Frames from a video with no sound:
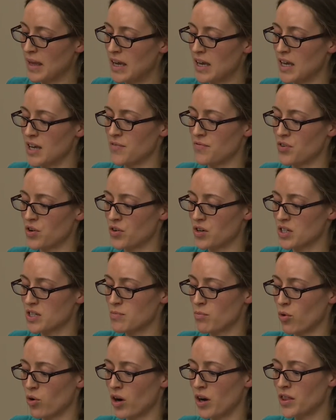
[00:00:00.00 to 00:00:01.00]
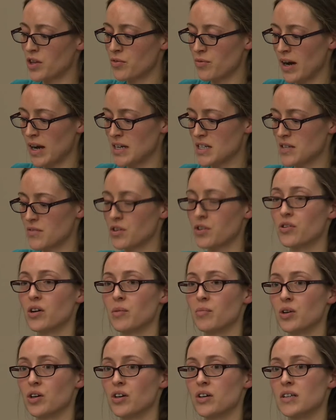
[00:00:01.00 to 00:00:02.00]
It focused more on the rights of the
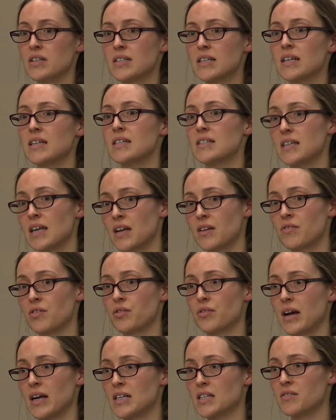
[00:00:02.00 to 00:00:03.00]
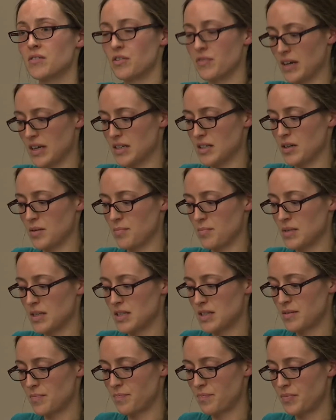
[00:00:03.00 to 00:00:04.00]
criminals instead of the rights of the victims.